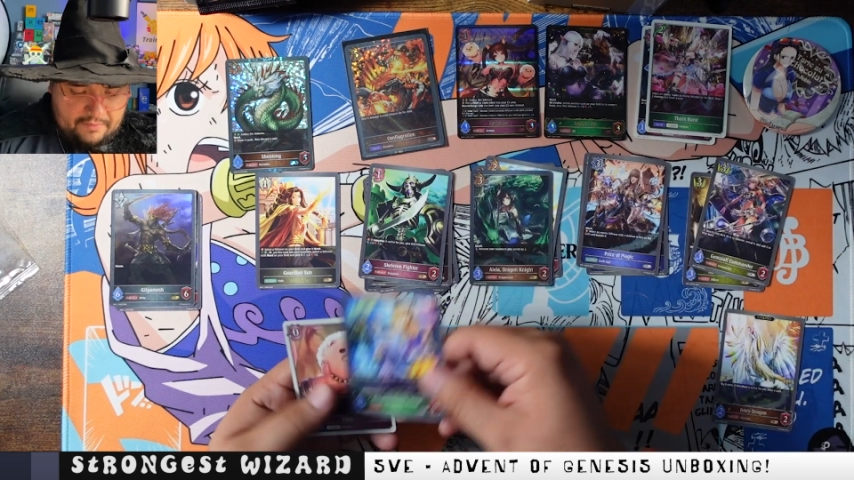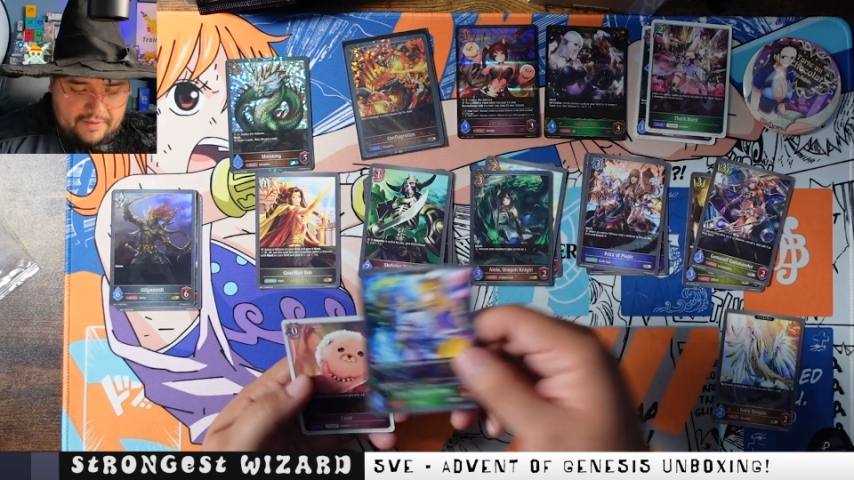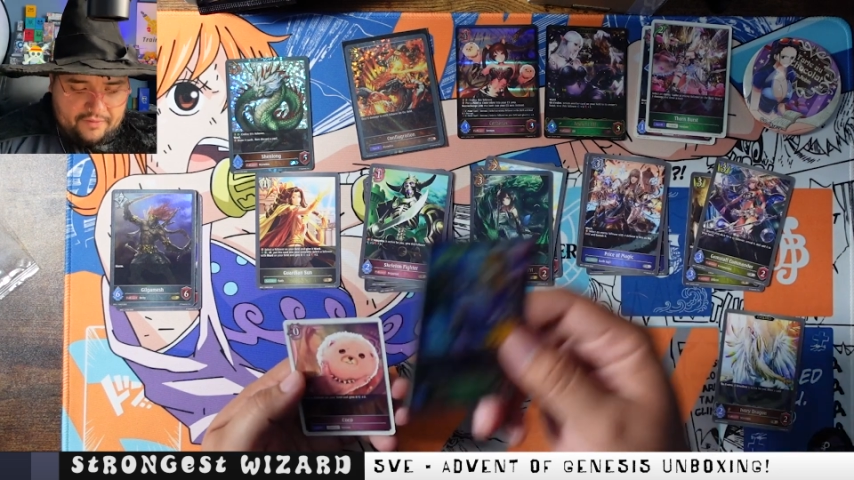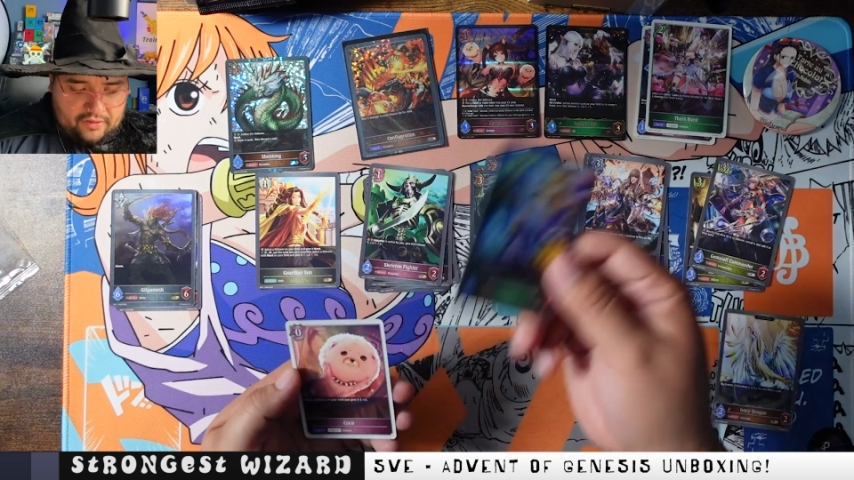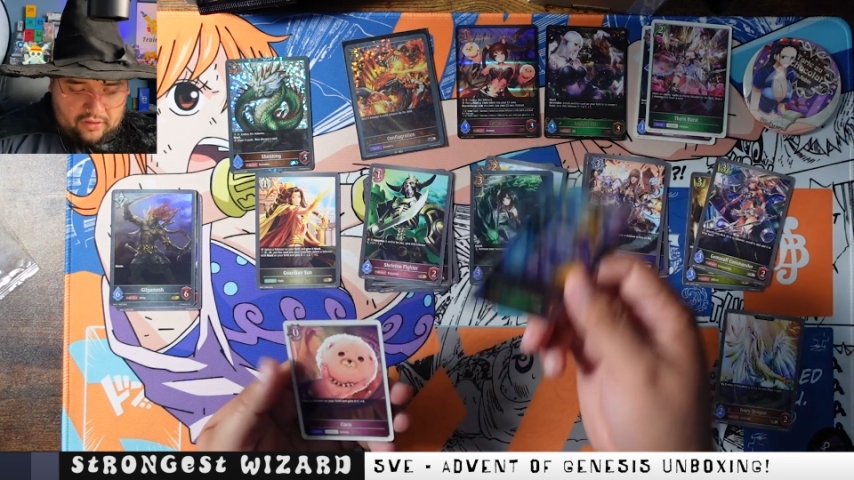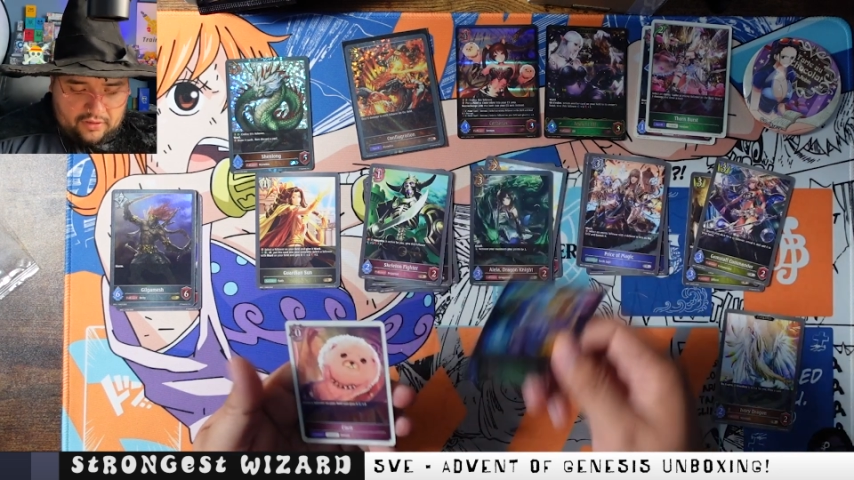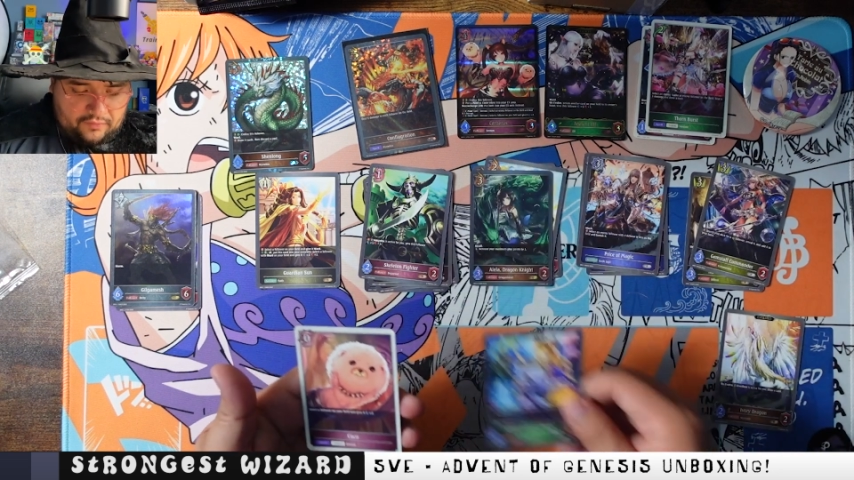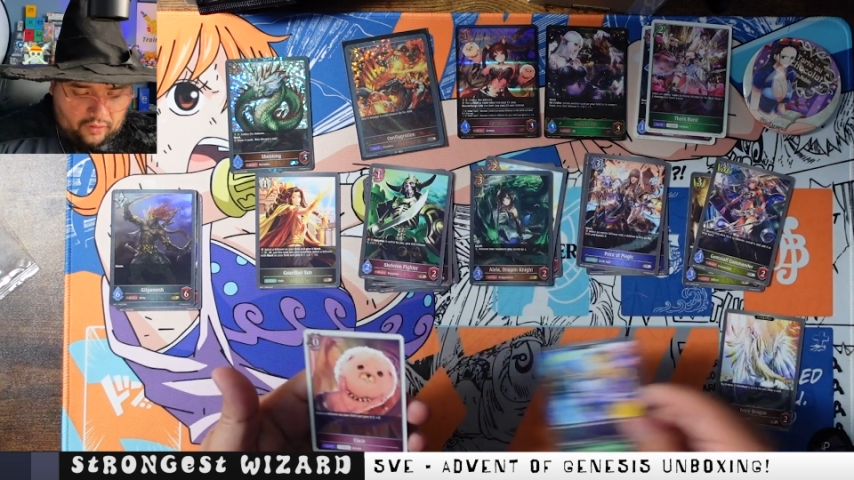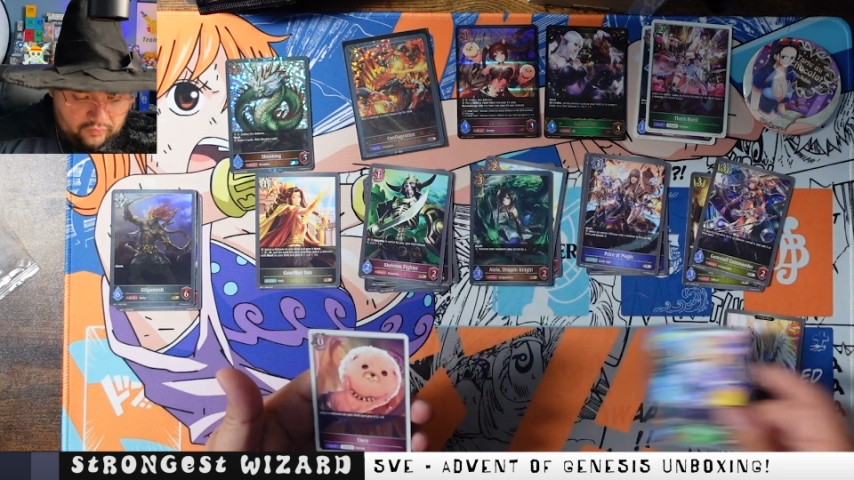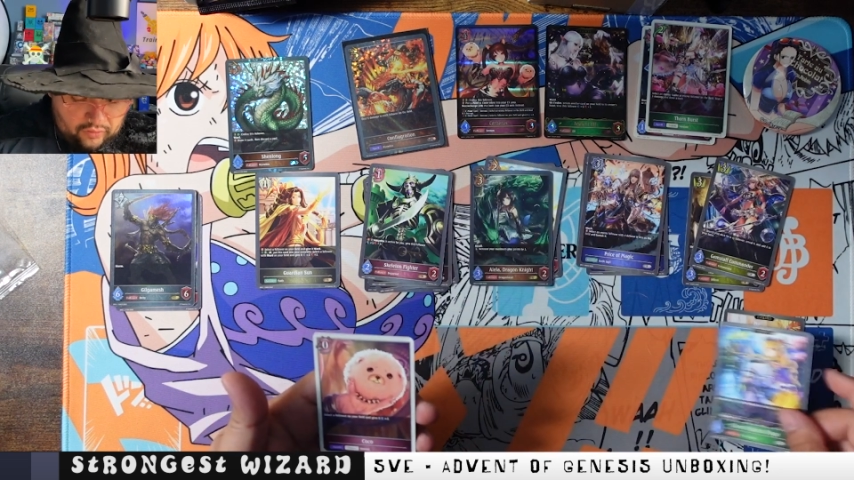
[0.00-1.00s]
We have our
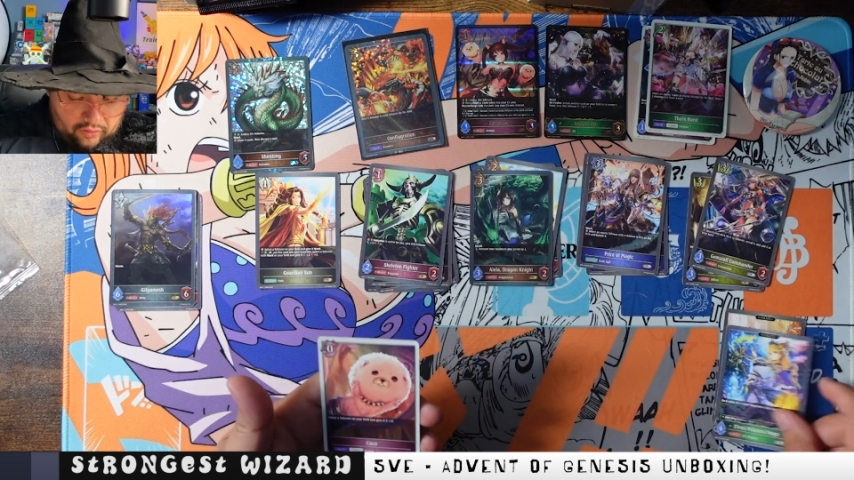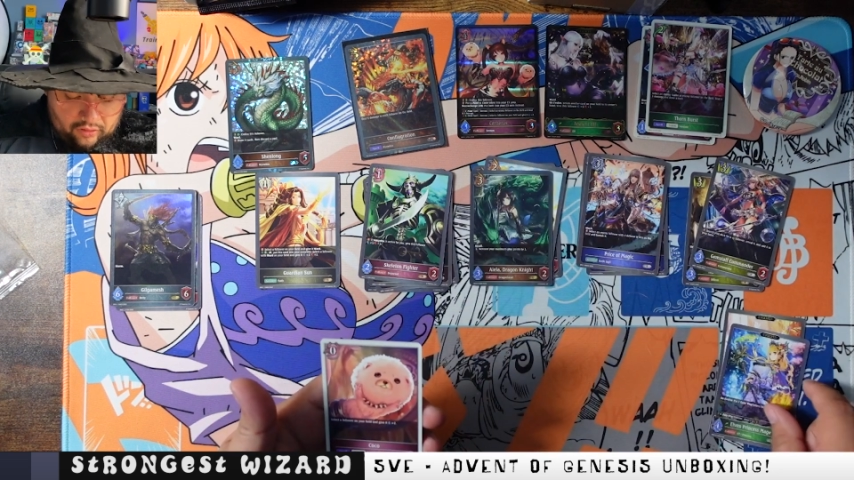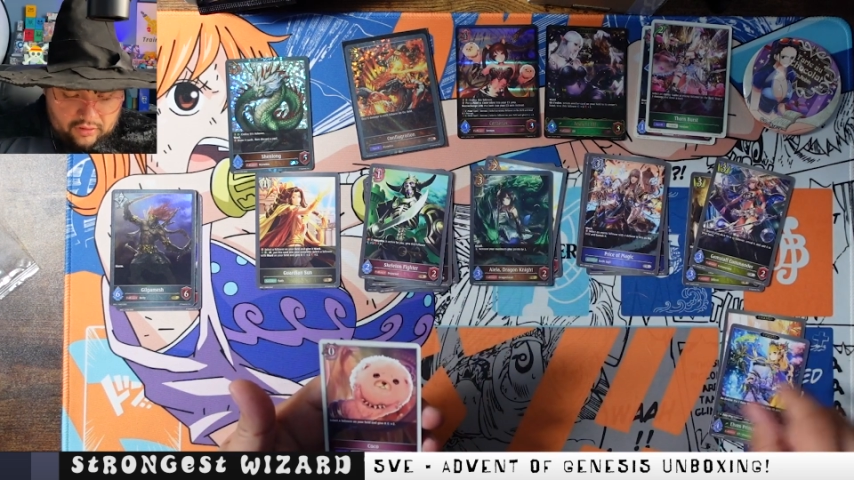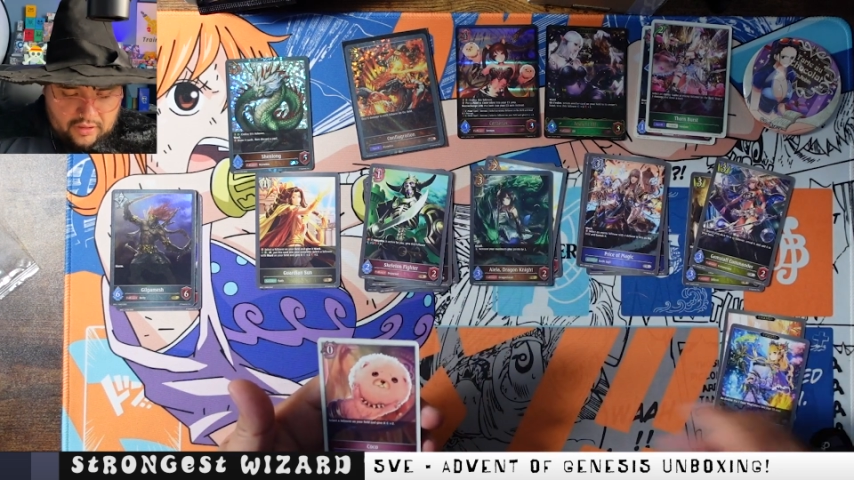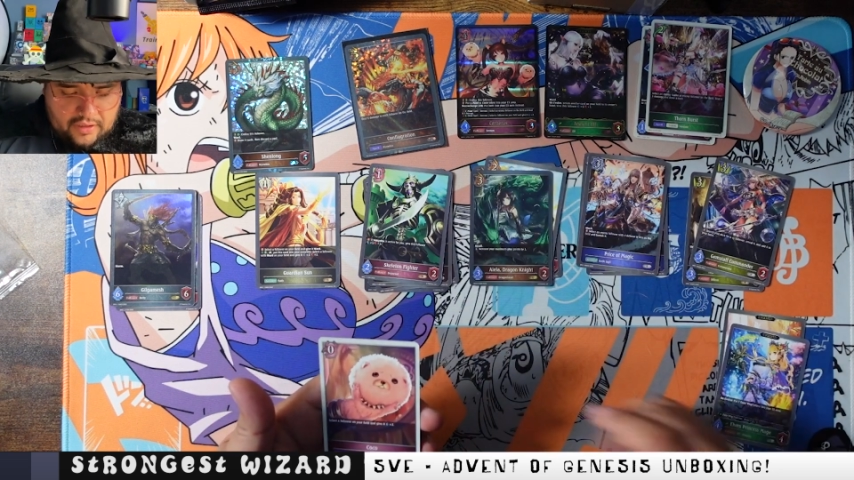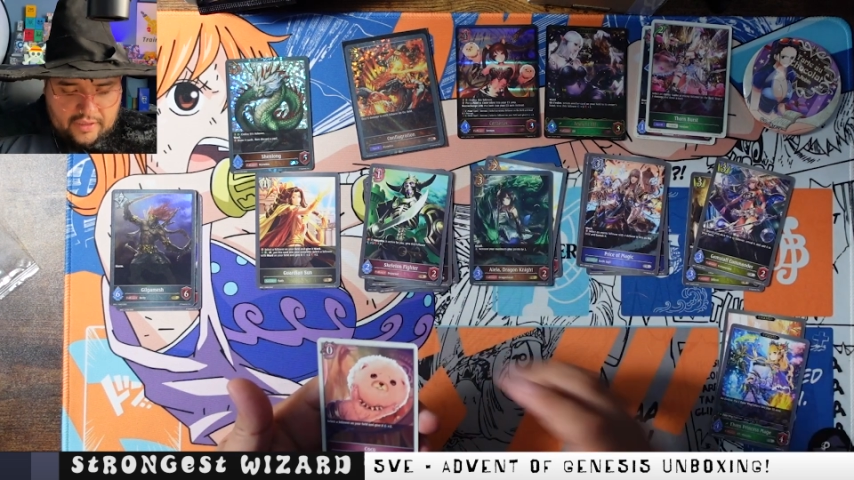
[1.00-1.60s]
evolved card,